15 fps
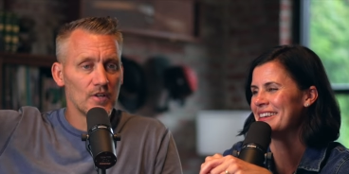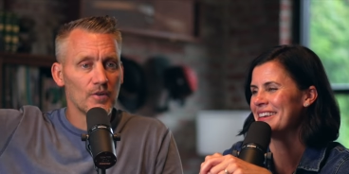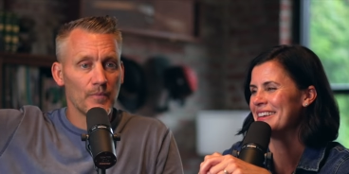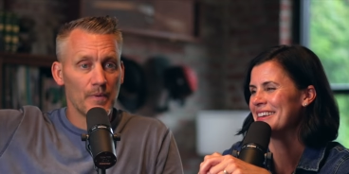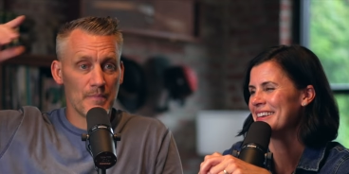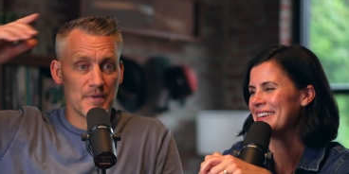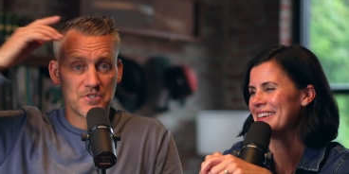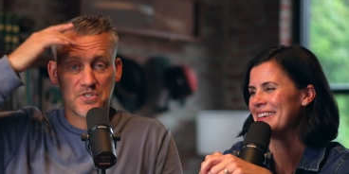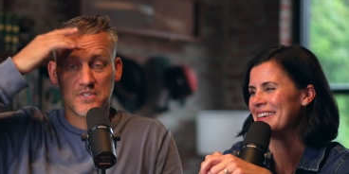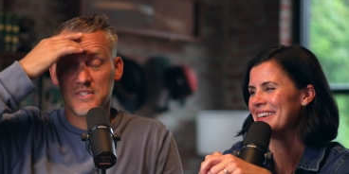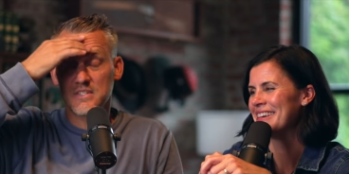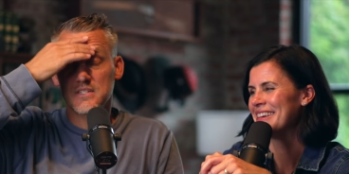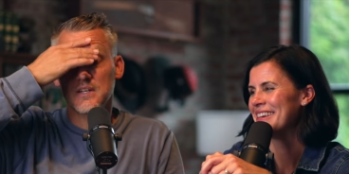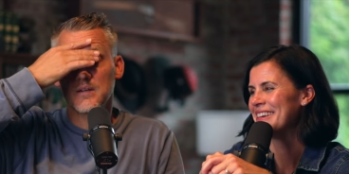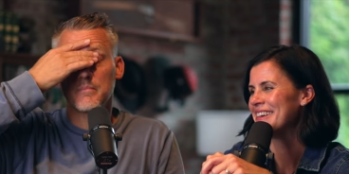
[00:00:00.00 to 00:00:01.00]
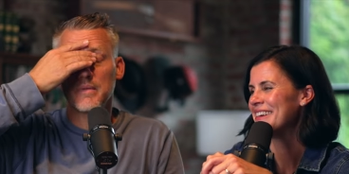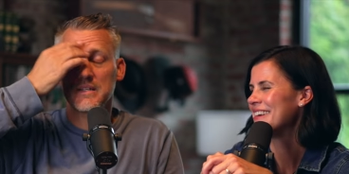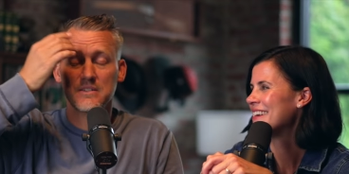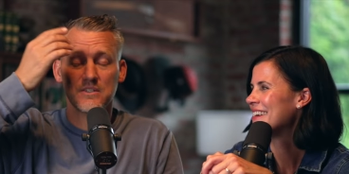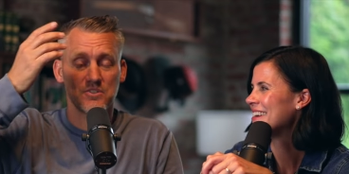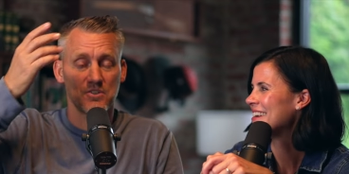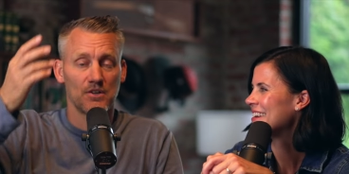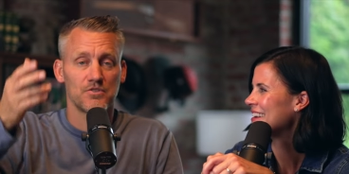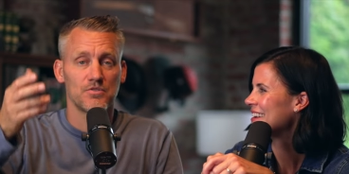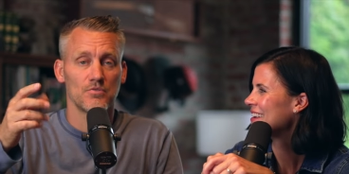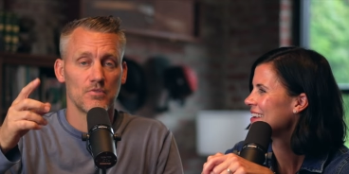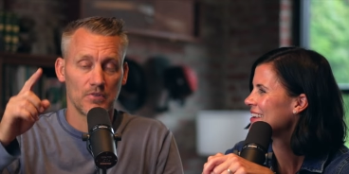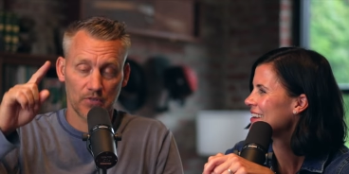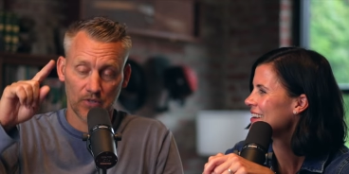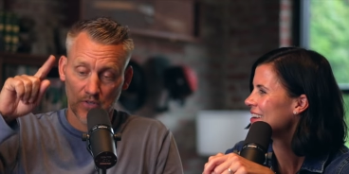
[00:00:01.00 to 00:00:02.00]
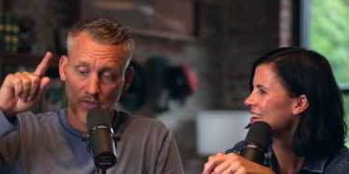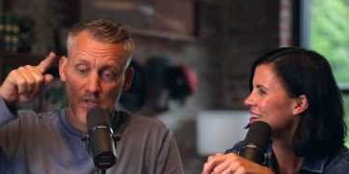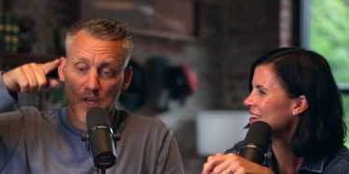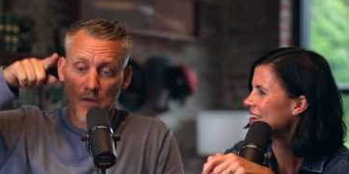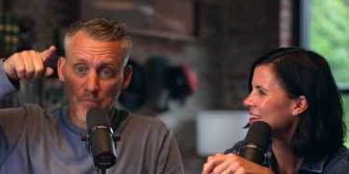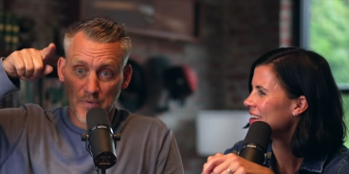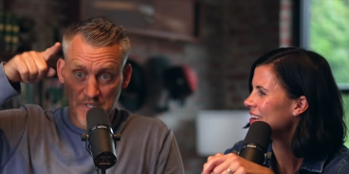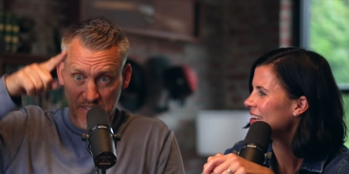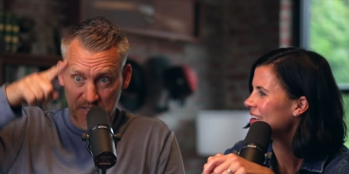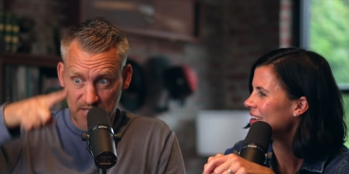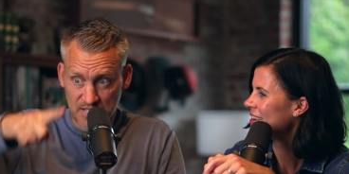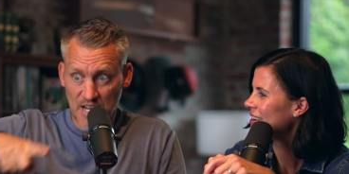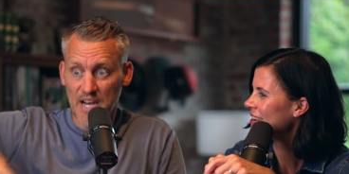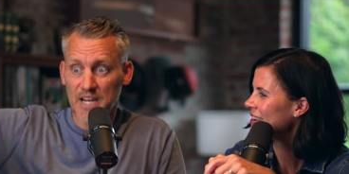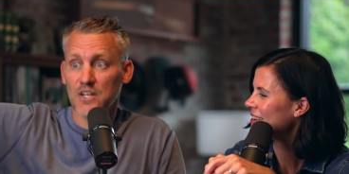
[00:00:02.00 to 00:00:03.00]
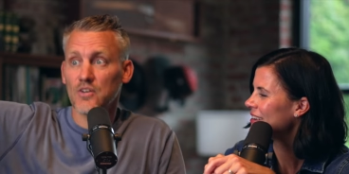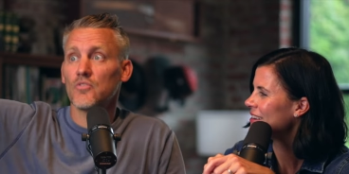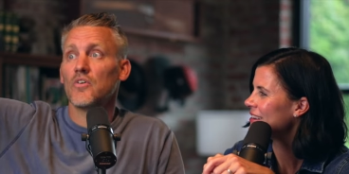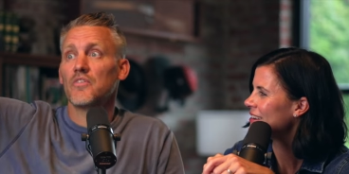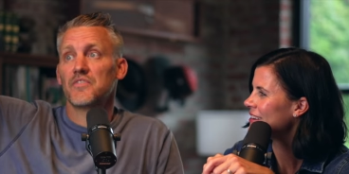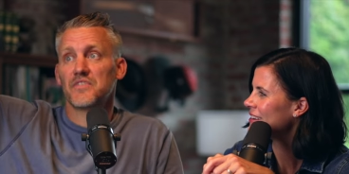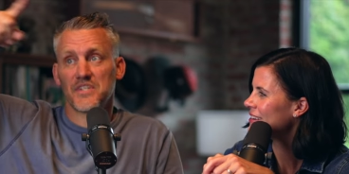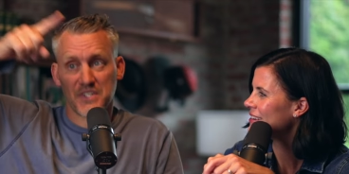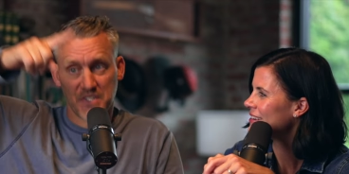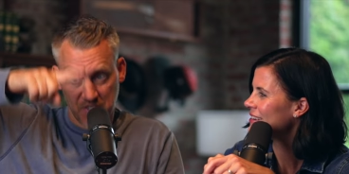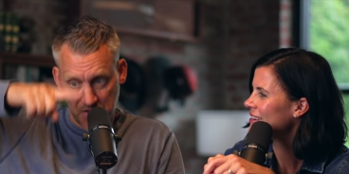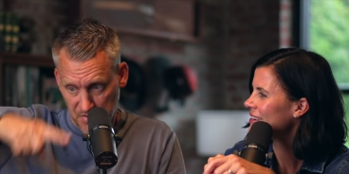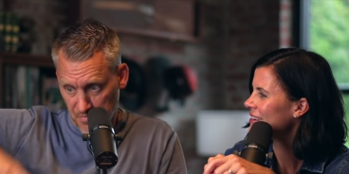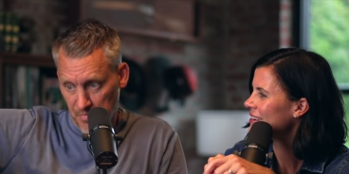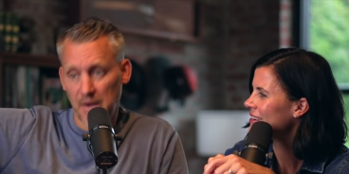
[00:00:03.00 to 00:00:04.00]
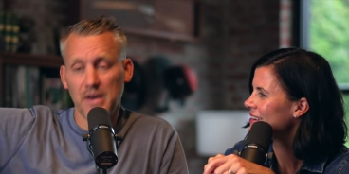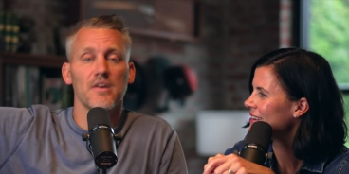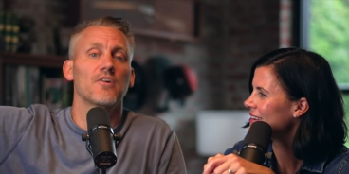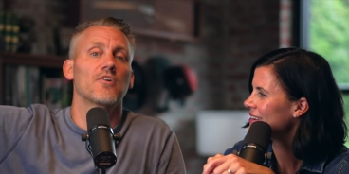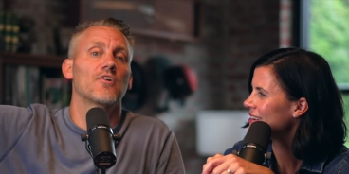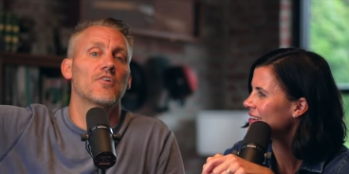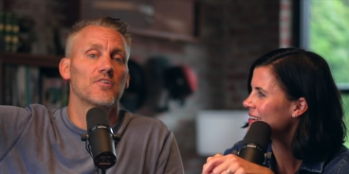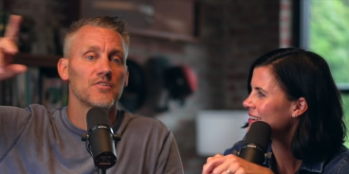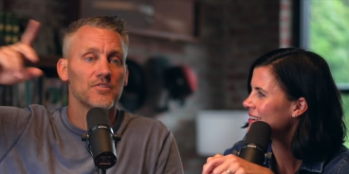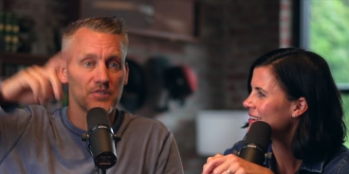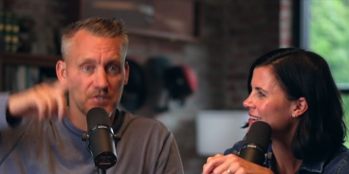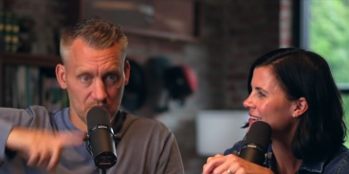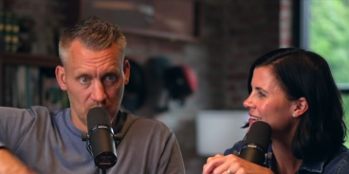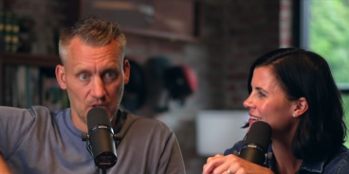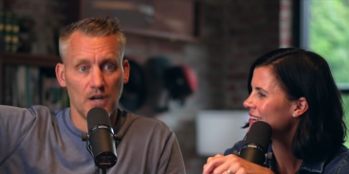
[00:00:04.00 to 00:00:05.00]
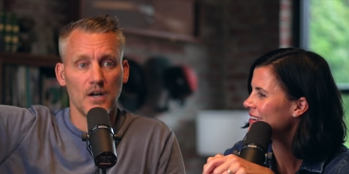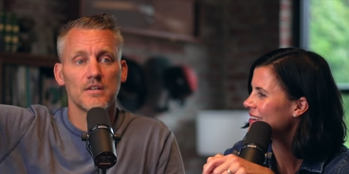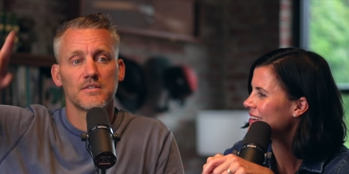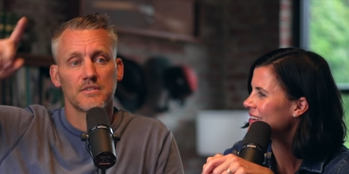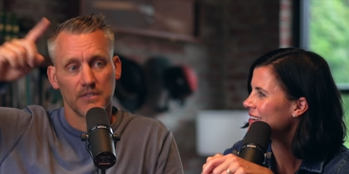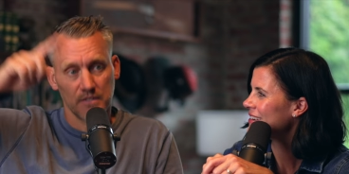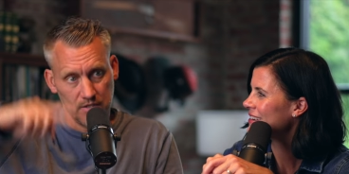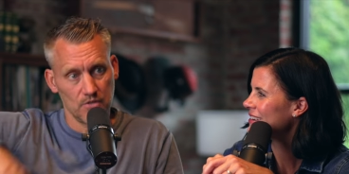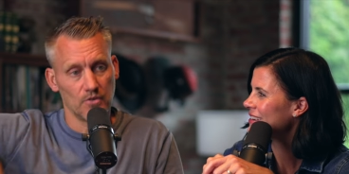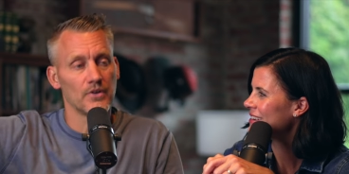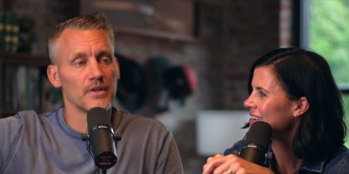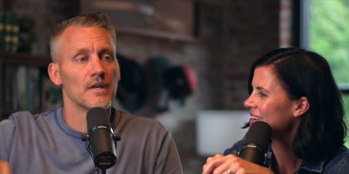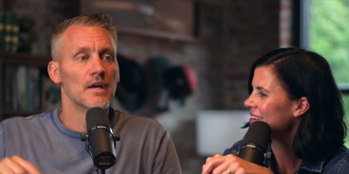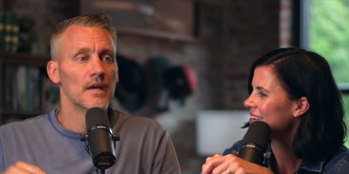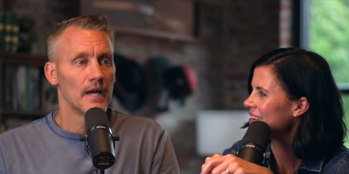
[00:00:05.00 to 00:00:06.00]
Speaker 1: We mentioned this in a message not too long ago, but a cycle of despair. You're just constantly going.